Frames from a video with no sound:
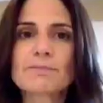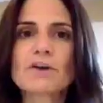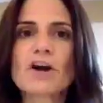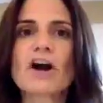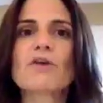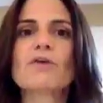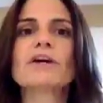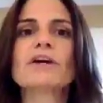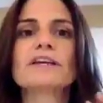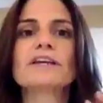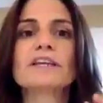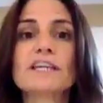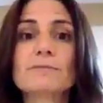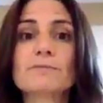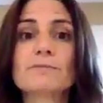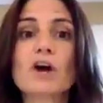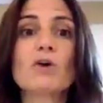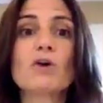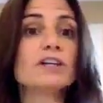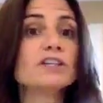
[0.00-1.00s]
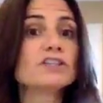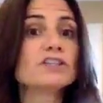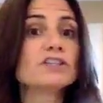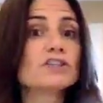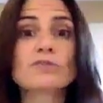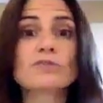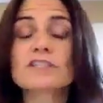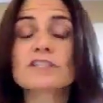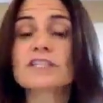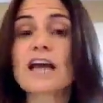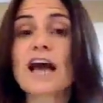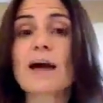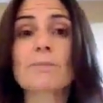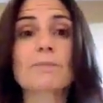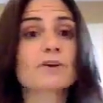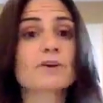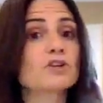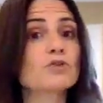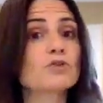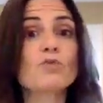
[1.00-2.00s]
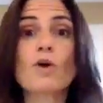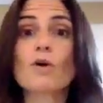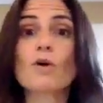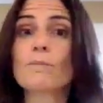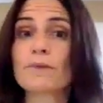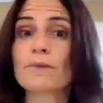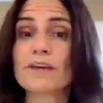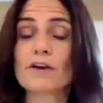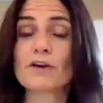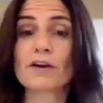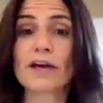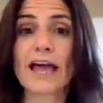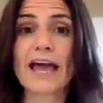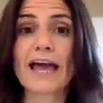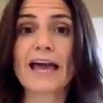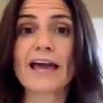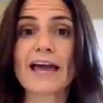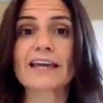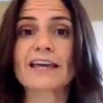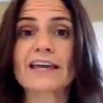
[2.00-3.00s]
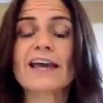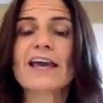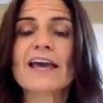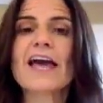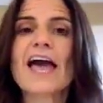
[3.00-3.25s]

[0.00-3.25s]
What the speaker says: going, don't stop or you won't be okay.